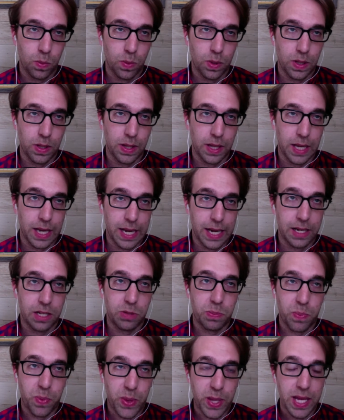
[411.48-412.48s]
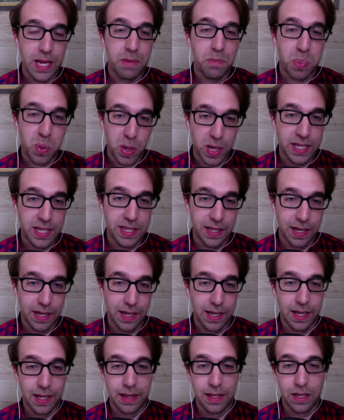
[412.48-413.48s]
it is then printed
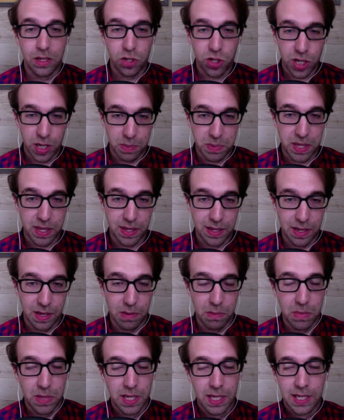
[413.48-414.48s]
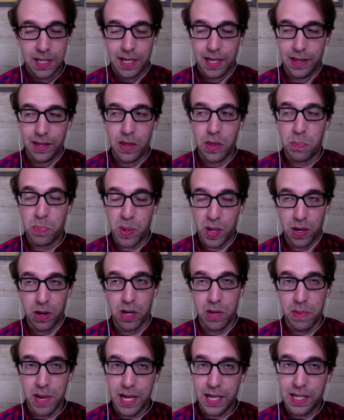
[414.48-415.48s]
and then shipped to them, and then the
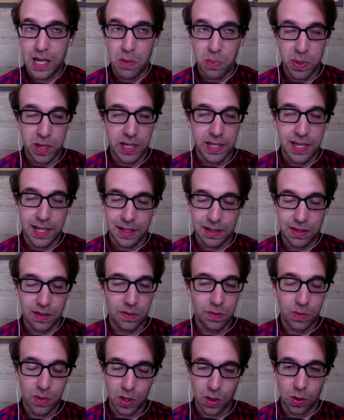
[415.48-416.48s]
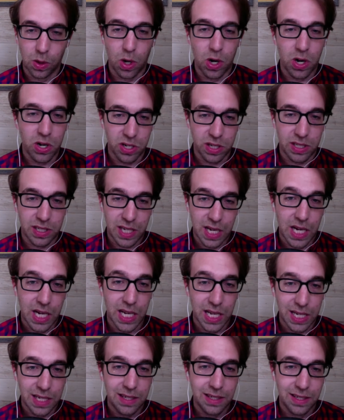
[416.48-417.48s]
print-on-demand company takes the largest
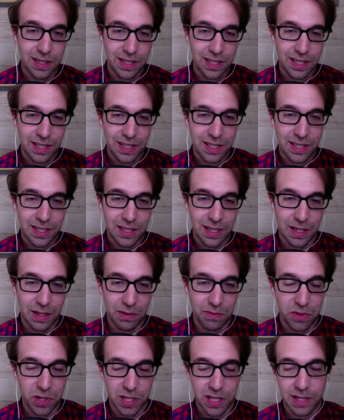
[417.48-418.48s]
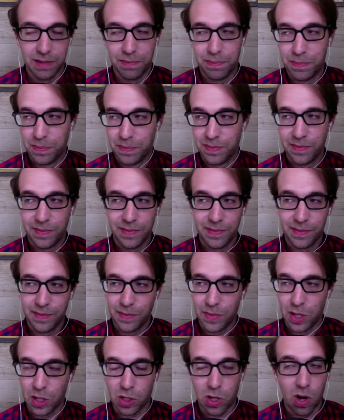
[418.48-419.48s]
cut of the
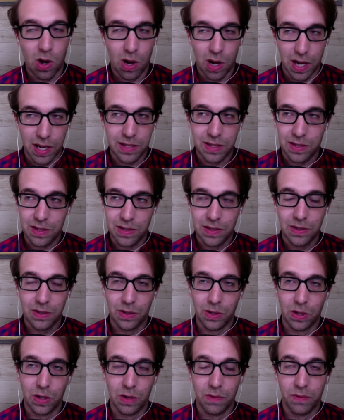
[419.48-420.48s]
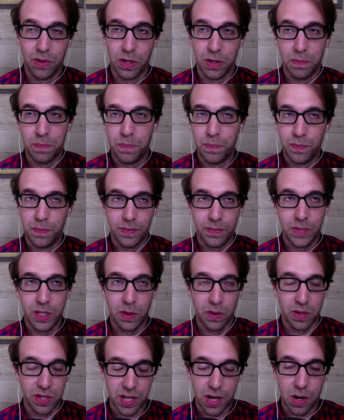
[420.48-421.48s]
cost, or of the the sale